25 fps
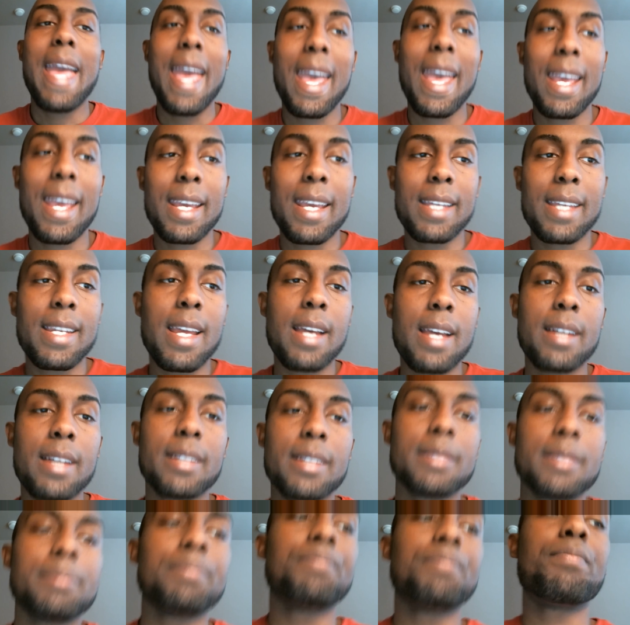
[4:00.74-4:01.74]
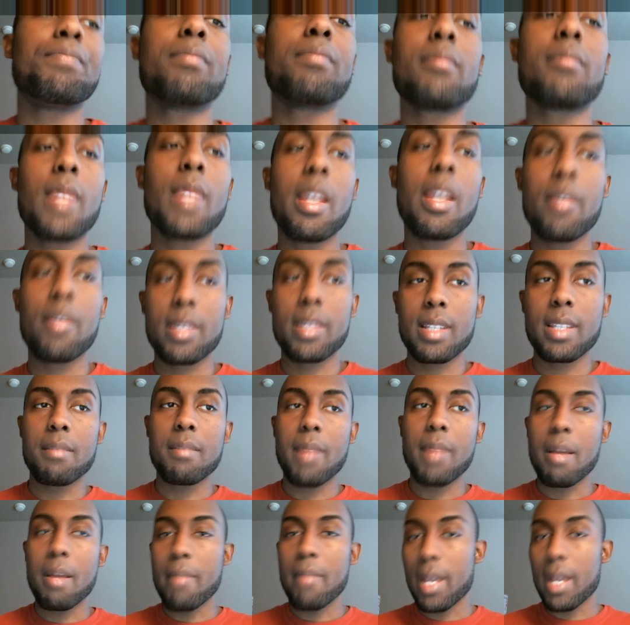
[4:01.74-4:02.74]
and they were saying
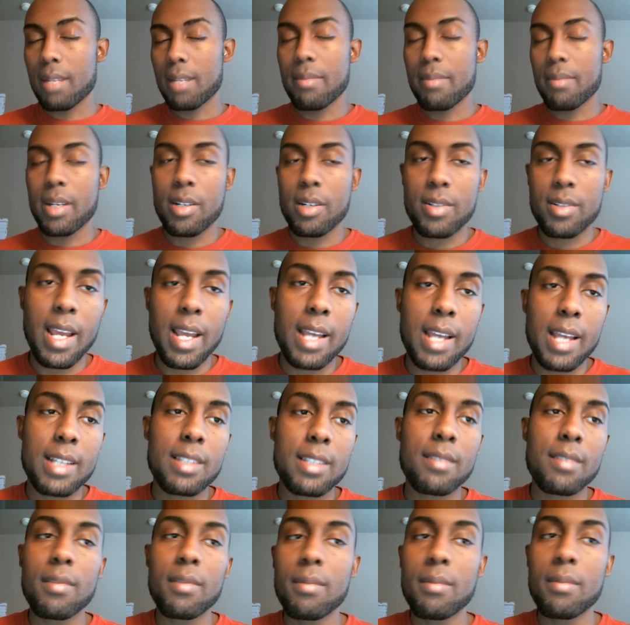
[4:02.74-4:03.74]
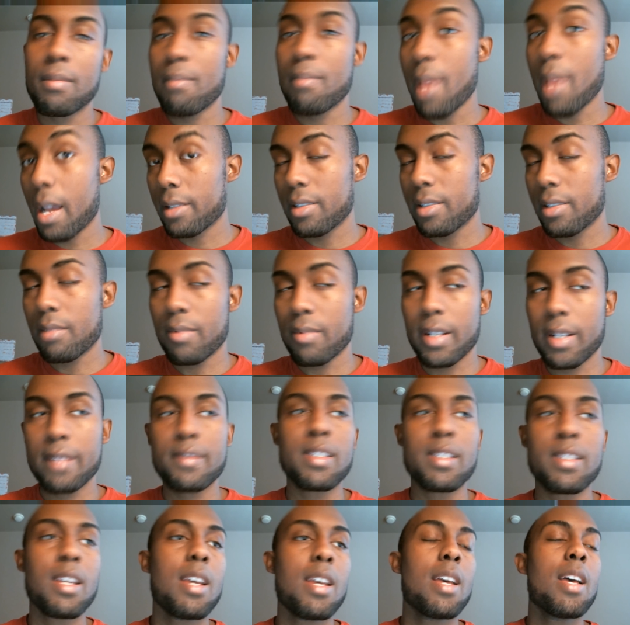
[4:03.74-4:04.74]
about making a bigger size boxer
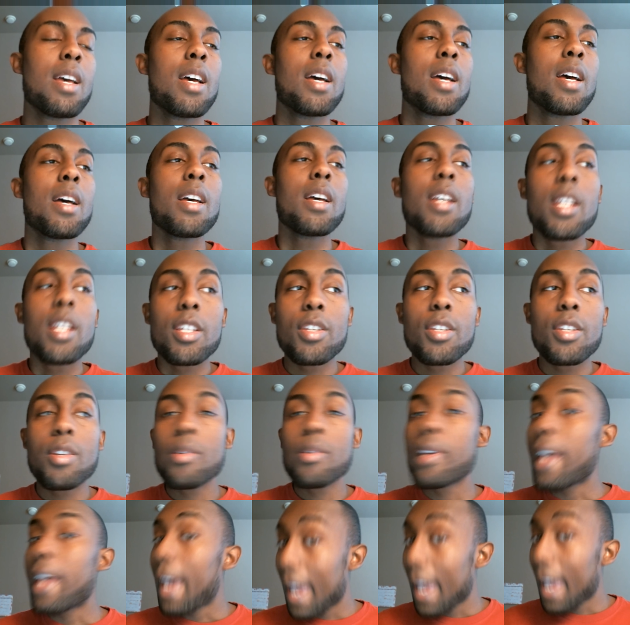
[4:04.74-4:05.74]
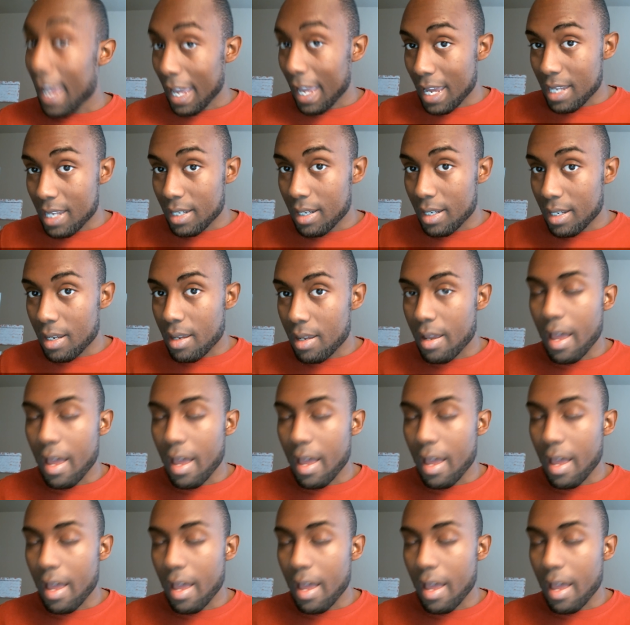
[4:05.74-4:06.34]
brief. You can.